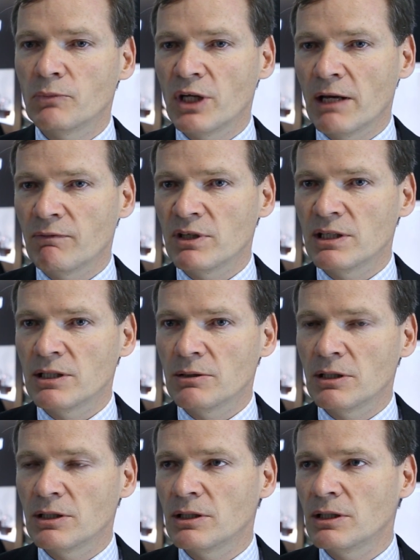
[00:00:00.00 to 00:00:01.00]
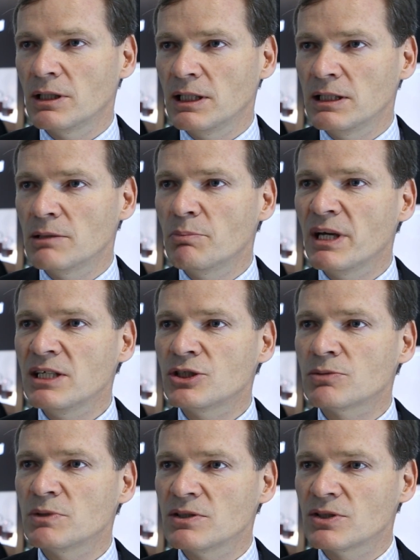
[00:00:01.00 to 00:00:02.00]
We have in the
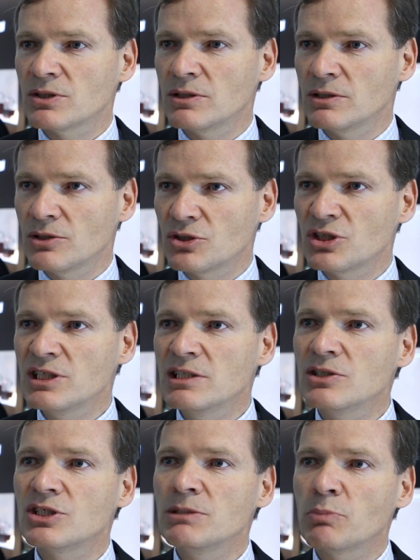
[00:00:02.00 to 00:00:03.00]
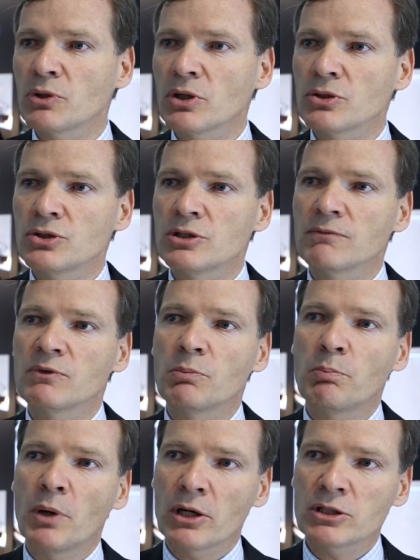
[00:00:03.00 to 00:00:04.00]
basement the CNC production of the
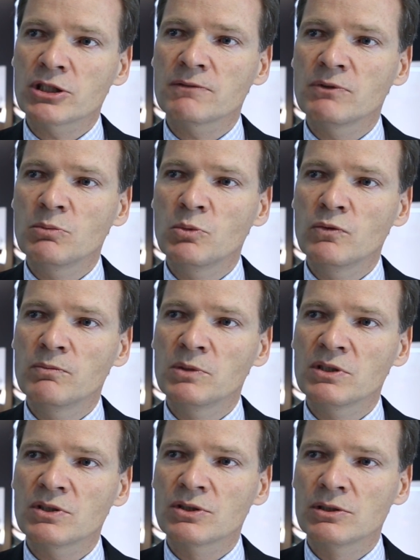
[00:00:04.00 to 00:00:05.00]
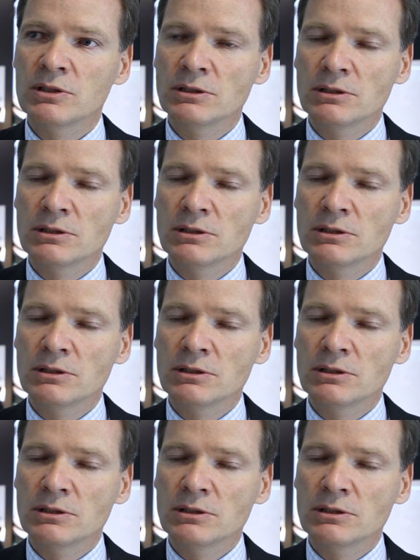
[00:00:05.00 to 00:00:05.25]
parts of the movements.